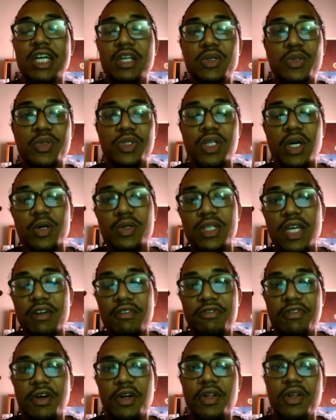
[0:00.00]
check those out
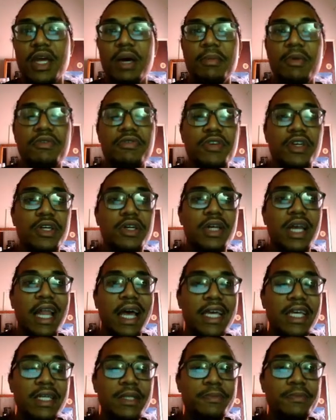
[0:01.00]
and follow them if you'd
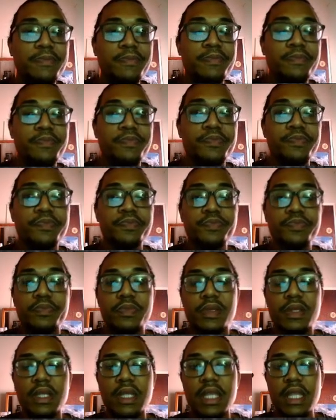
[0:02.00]
like.
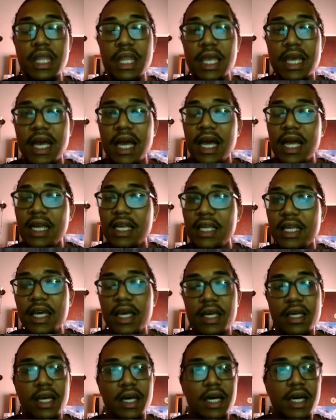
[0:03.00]
And
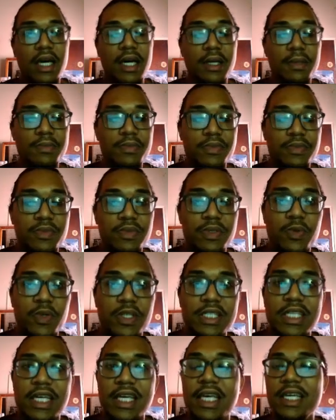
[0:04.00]
yeah, um,
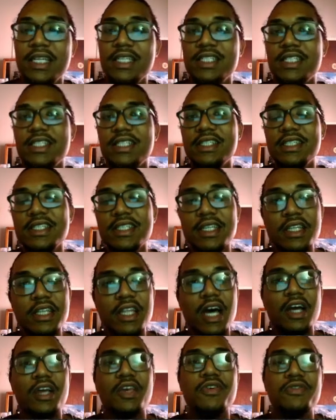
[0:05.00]
once again, just
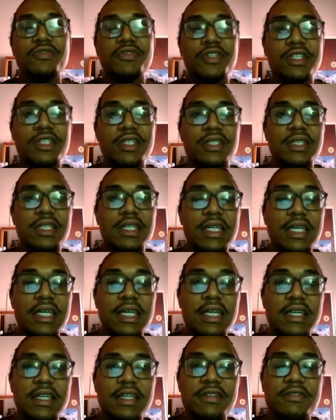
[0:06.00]
thank you for,
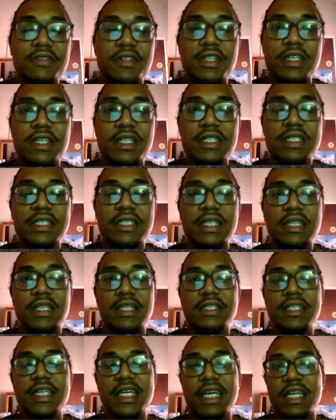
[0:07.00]
for
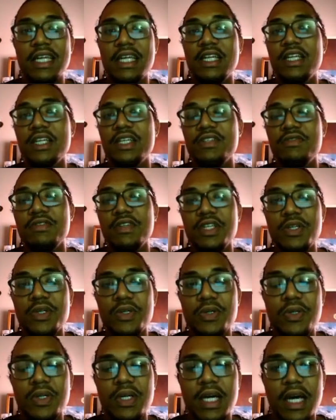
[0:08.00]
taking in this
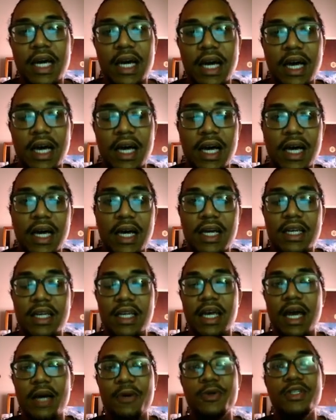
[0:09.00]
video,
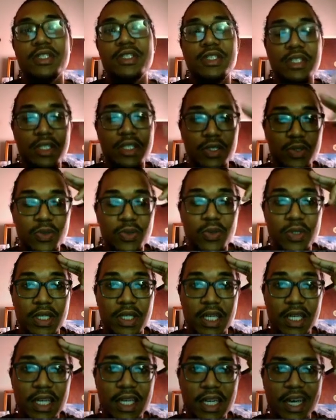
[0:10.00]
and I will see you
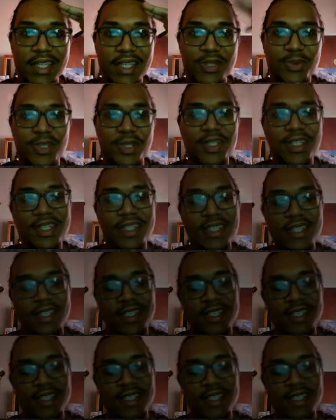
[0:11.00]
in the next one.